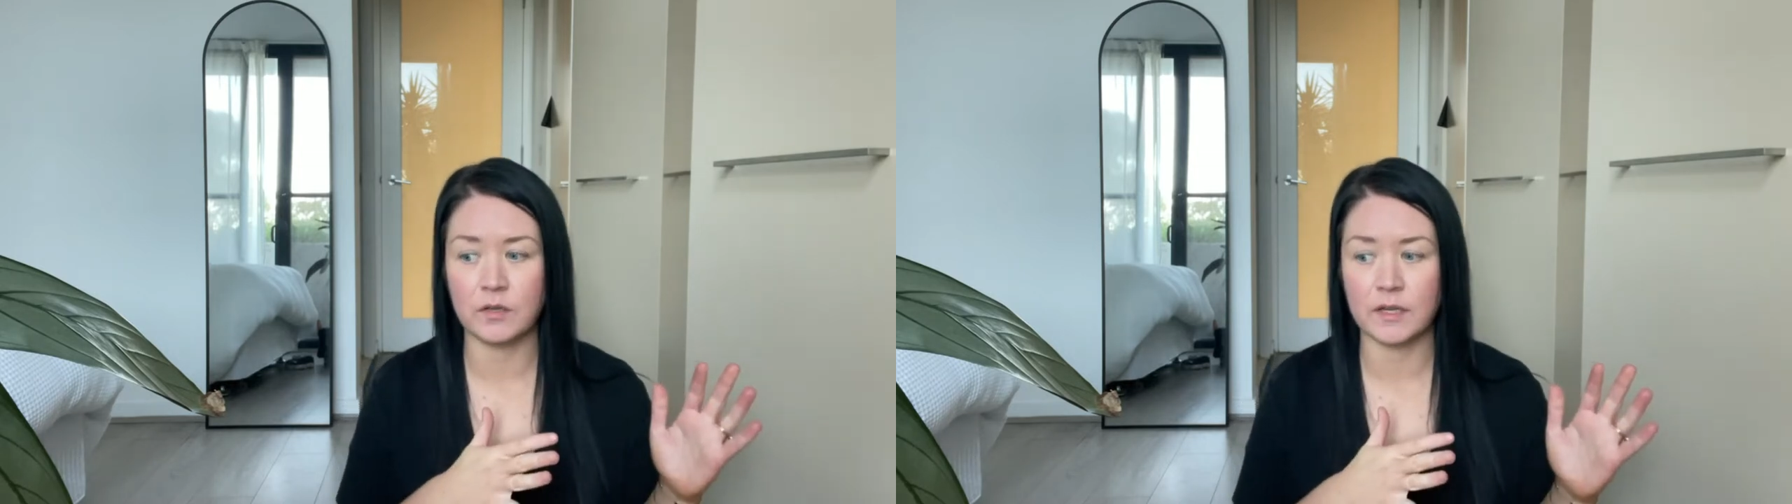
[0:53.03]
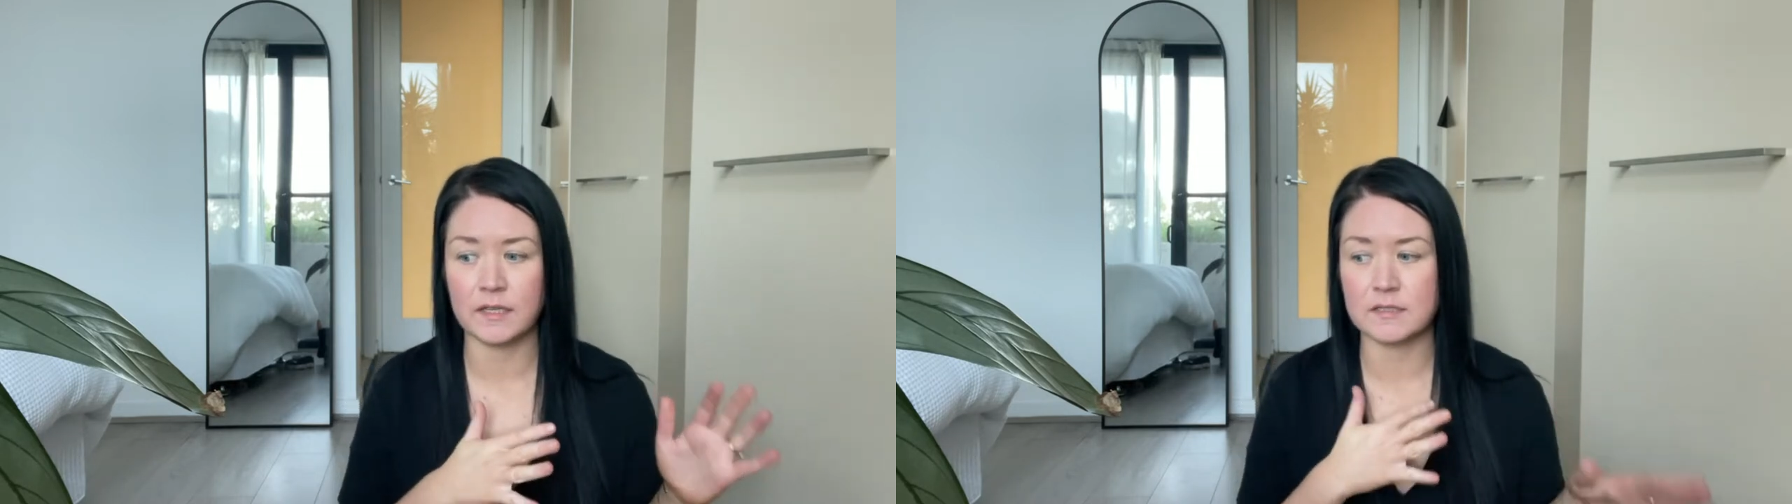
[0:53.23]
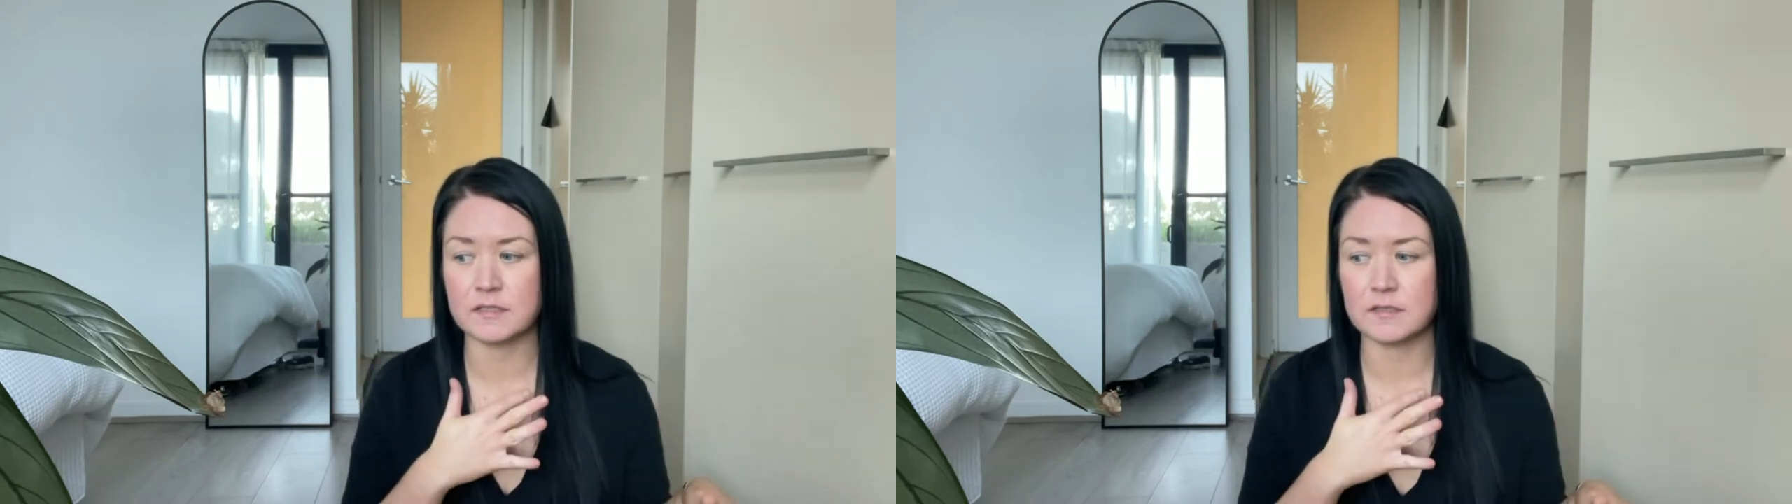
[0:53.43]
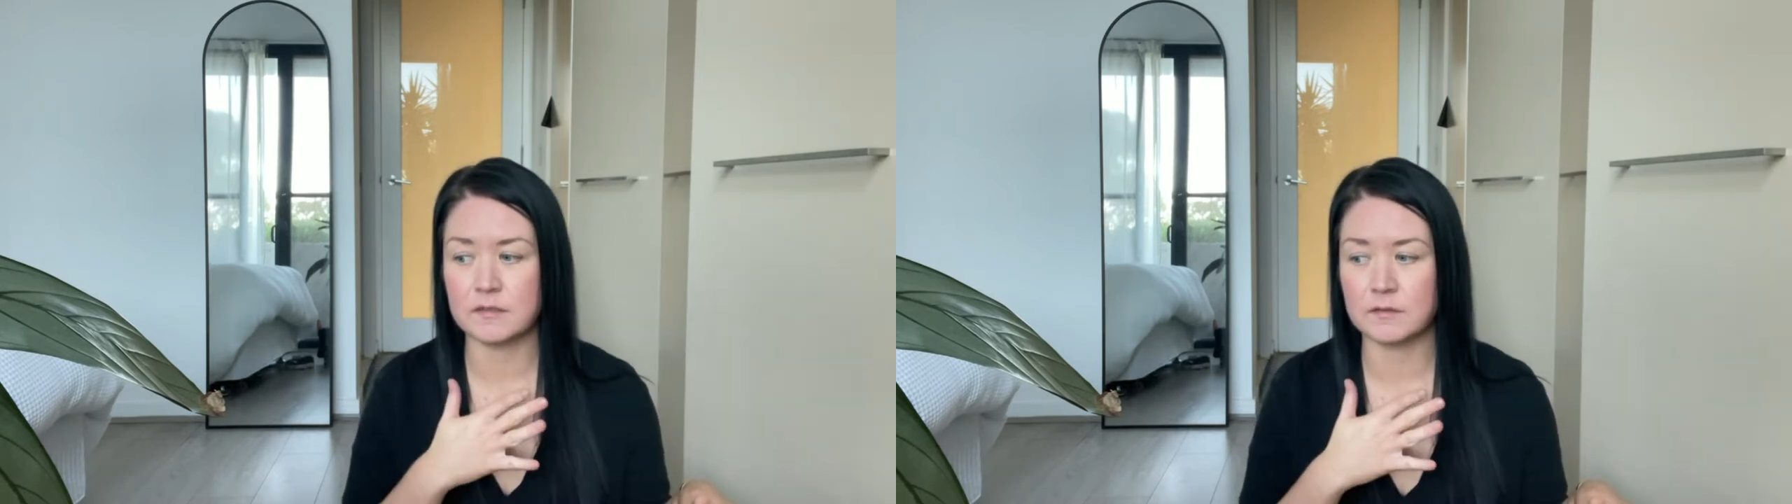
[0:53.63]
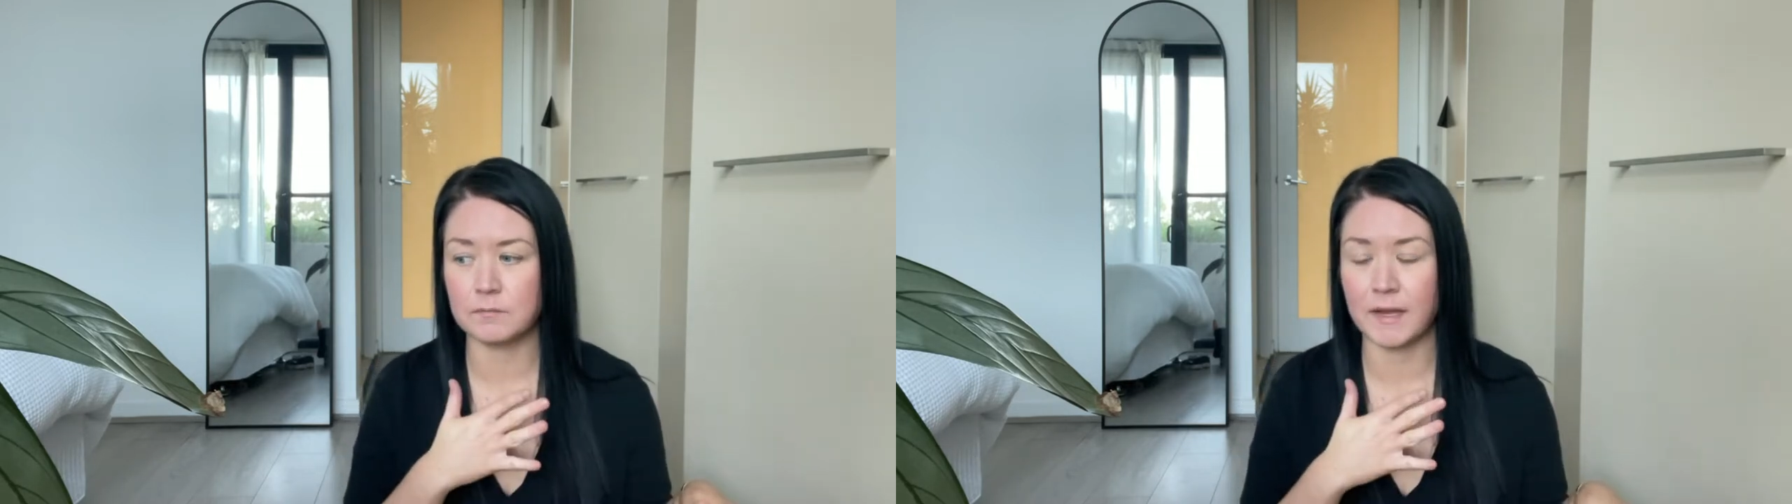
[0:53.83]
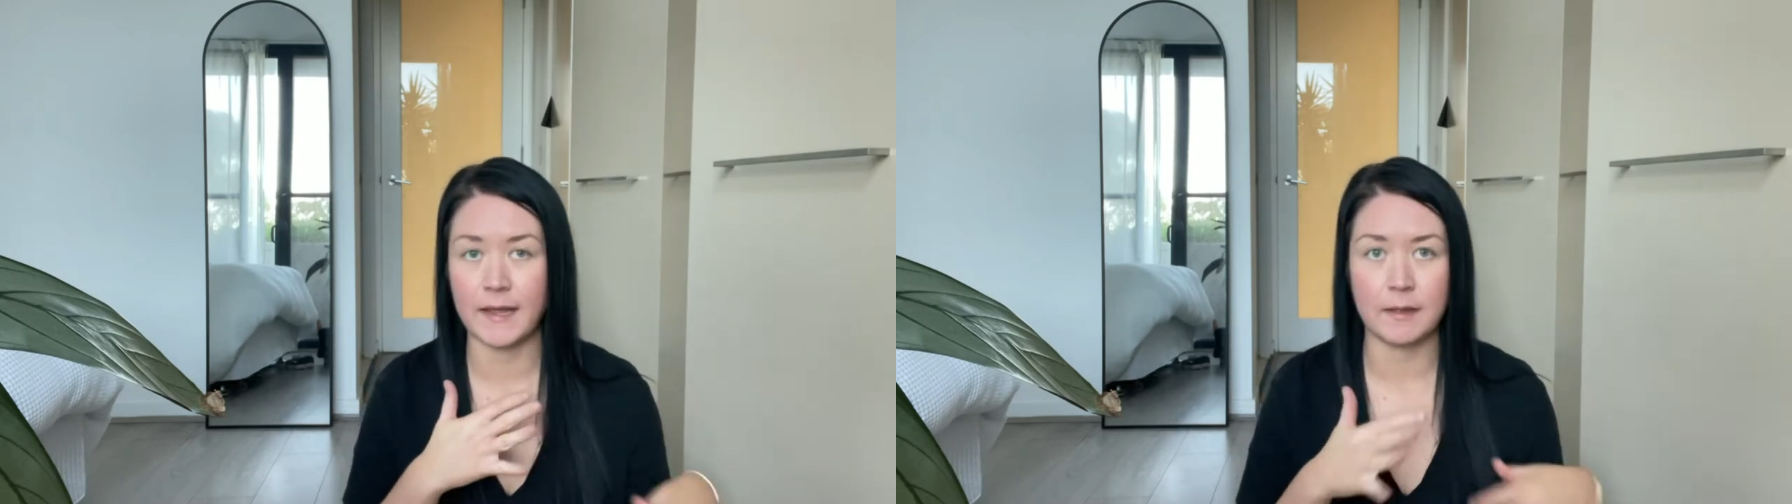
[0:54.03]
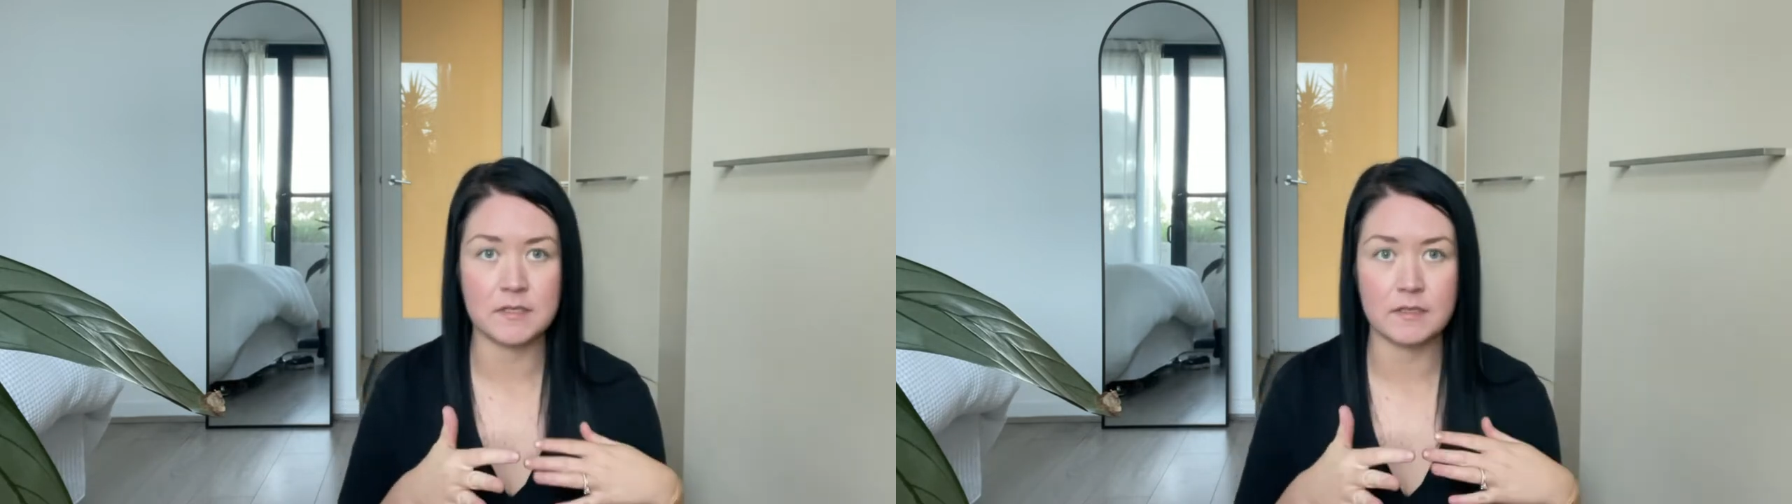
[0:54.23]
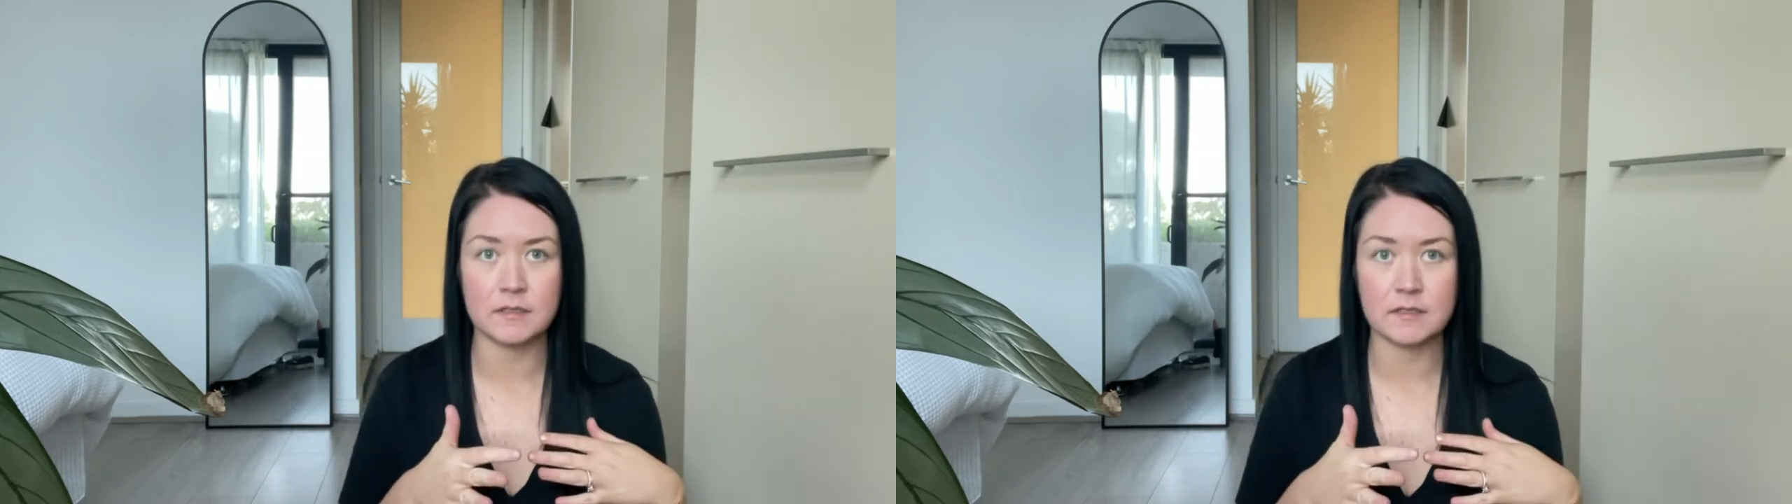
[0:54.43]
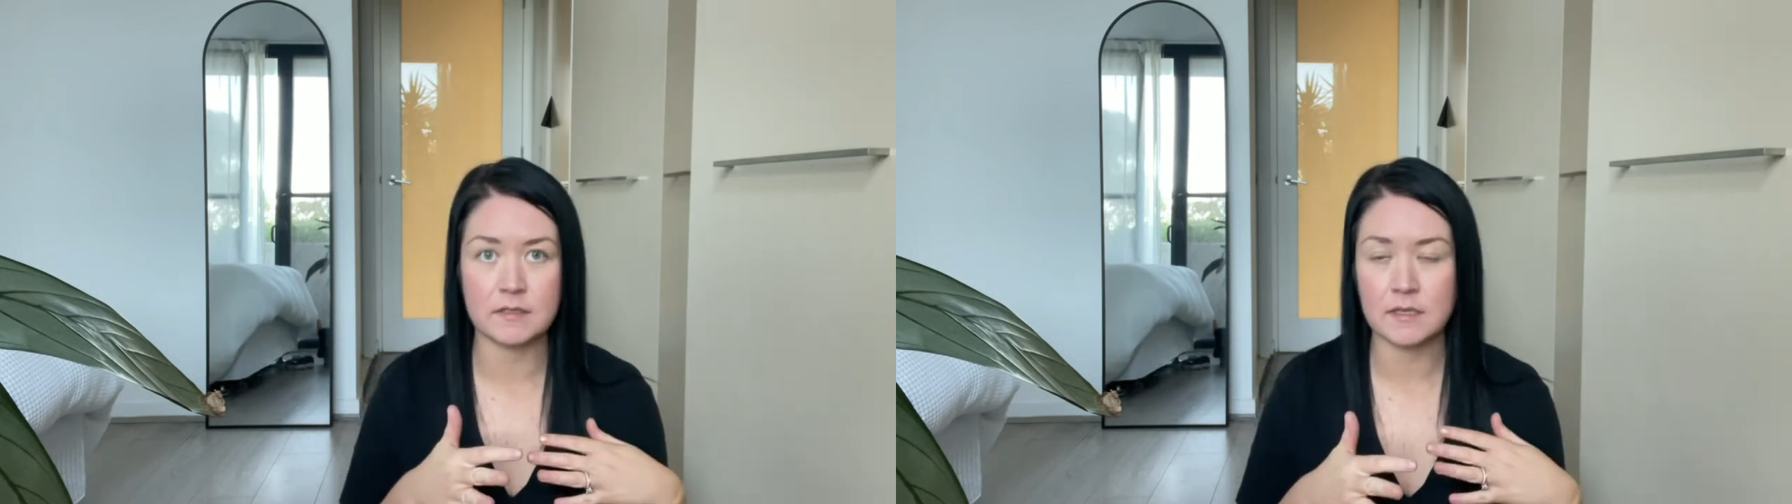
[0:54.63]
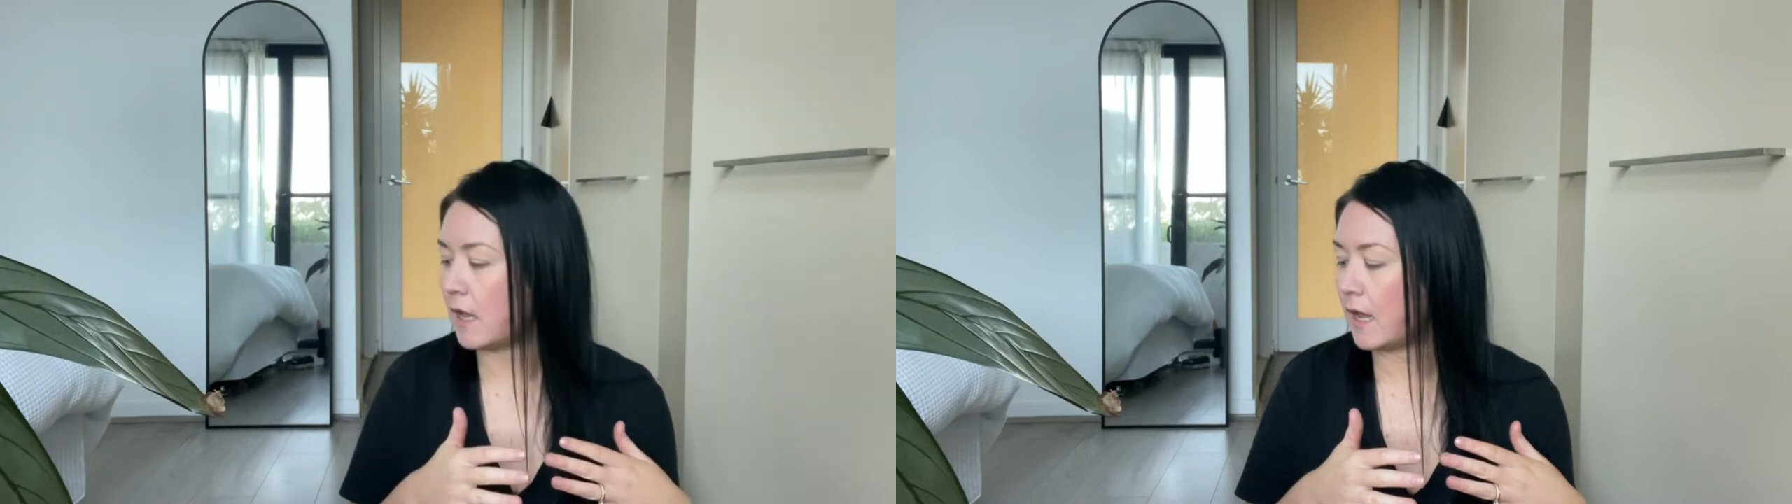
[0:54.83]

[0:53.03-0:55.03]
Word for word: I guess, my absence